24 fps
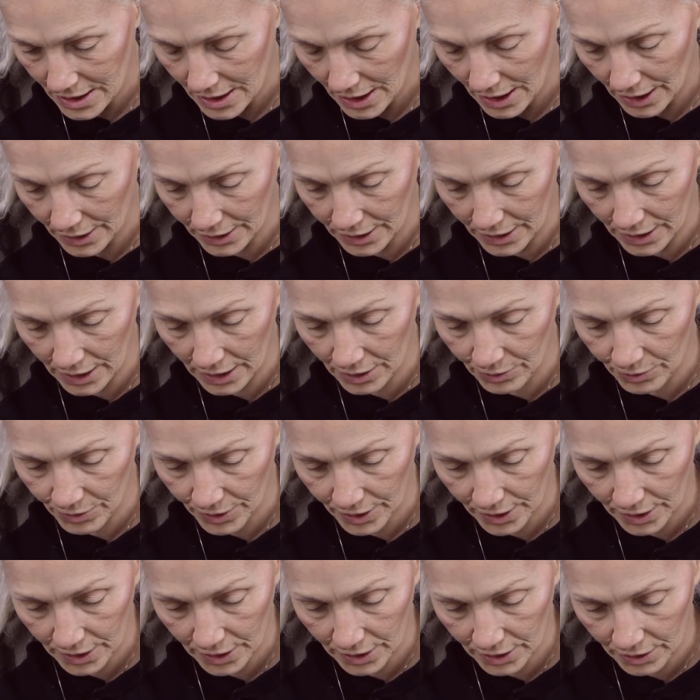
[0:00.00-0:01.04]
I think we're
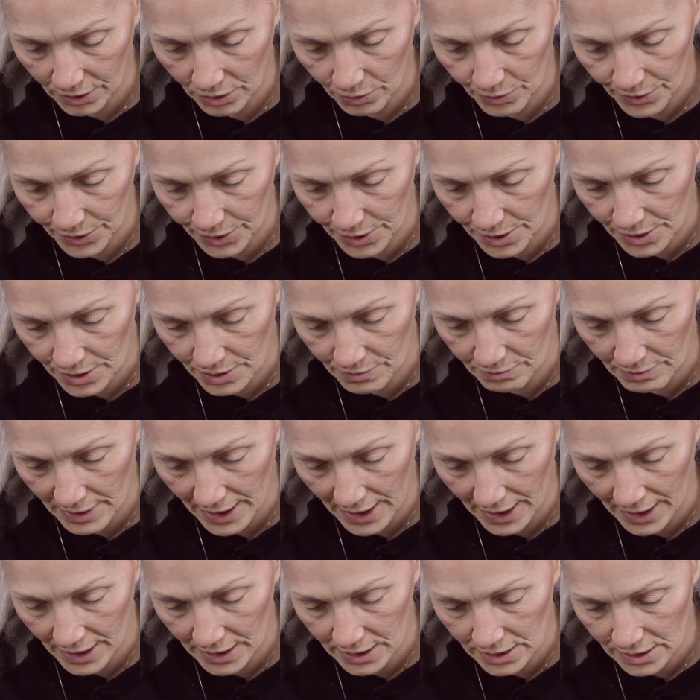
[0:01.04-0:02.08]
gonna go with this
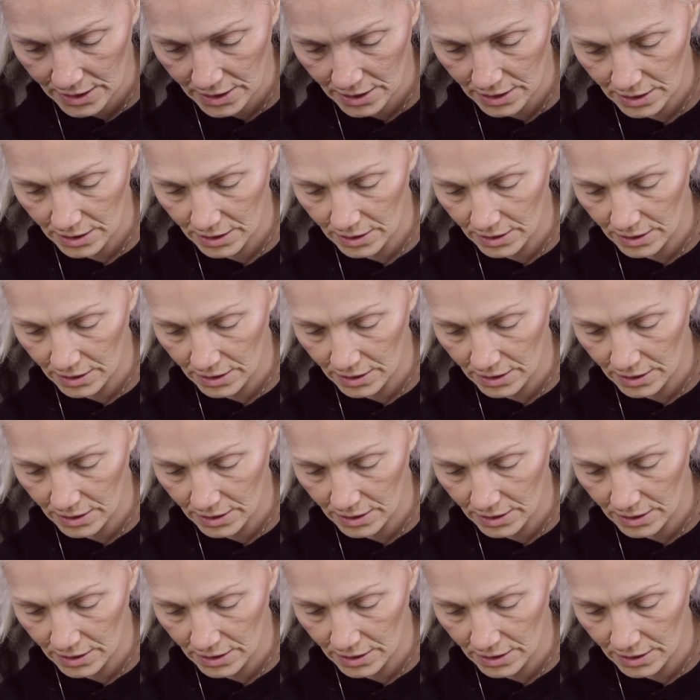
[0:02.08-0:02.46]
matte